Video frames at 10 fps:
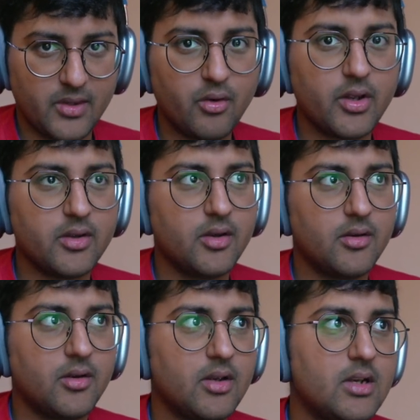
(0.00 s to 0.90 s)
okay
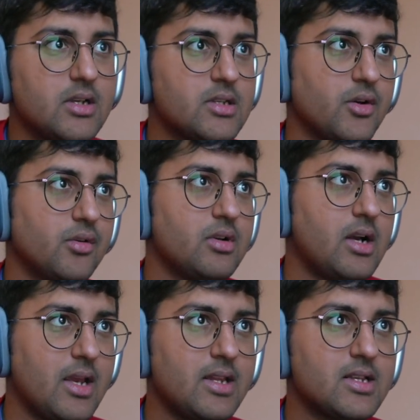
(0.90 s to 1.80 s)
so
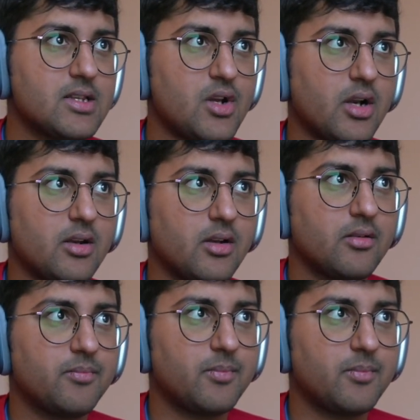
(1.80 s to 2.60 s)
again this is not a